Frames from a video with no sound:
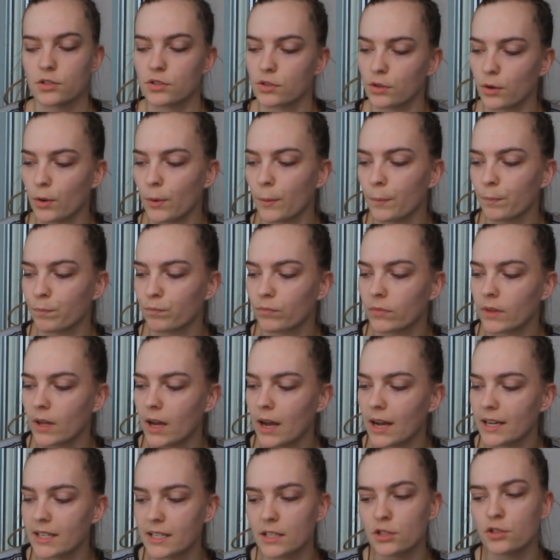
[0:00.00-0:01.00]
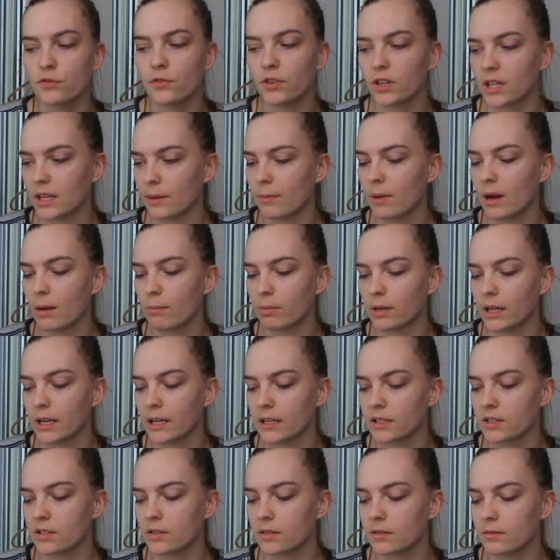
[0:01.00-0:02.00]
So I tend to forget my
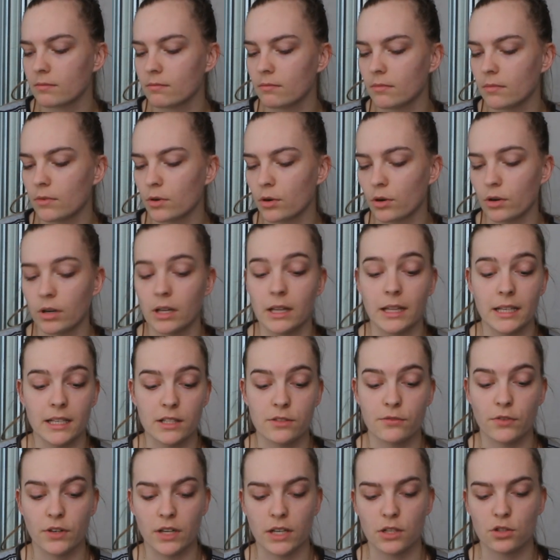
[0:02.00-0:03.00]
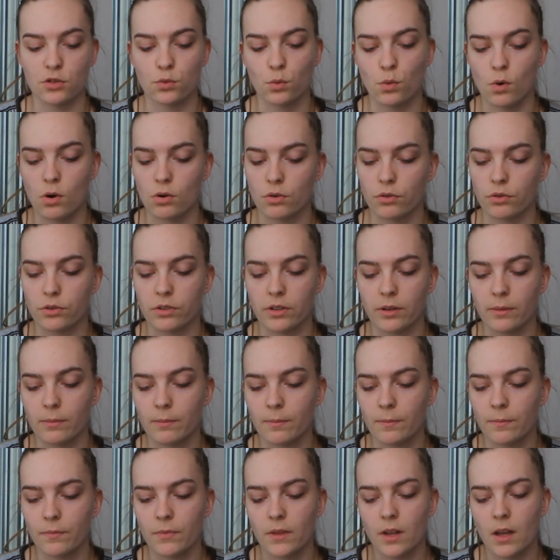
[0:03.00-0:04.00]
plants, or at least forget to water them.